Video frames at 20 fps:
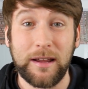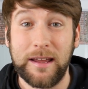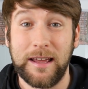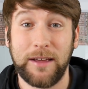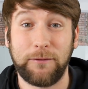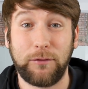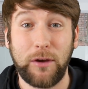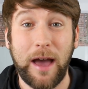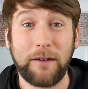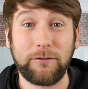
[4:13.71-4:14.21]

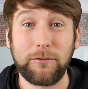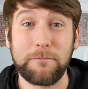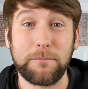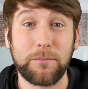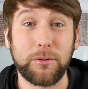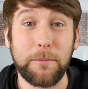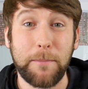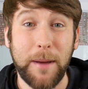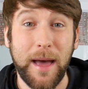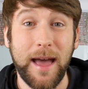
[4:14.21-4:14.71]
If you haven't
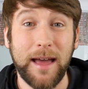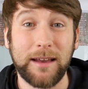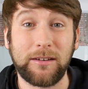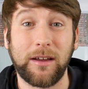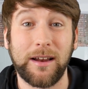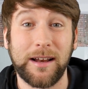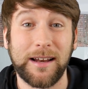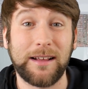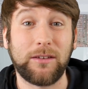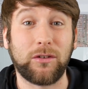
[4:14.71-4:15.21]
prepared
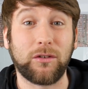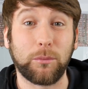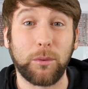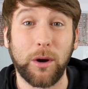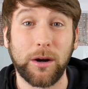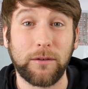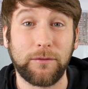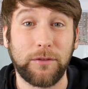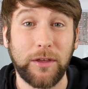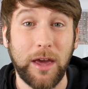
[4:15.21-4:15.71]
at least
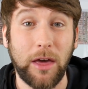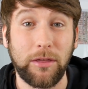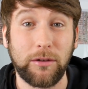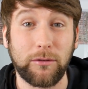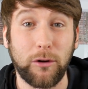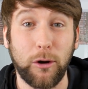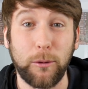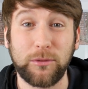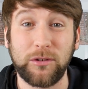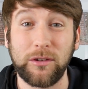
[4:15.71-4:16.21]
one of the
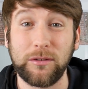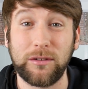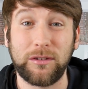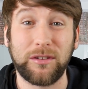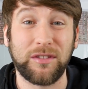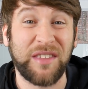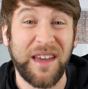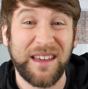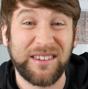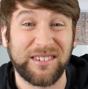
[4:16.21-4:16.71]
other
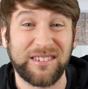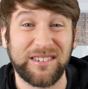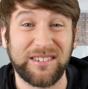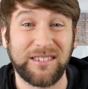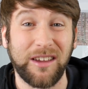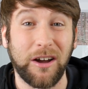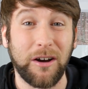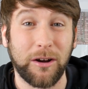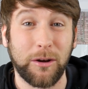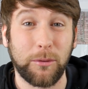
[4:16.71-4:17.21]
options, they're
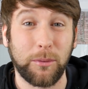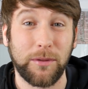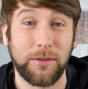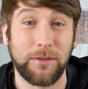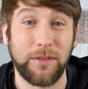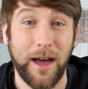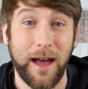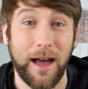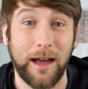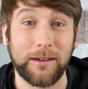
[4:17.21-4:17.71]
stuck with
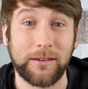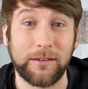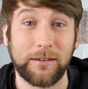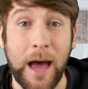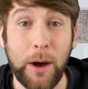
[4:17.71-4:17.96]
that.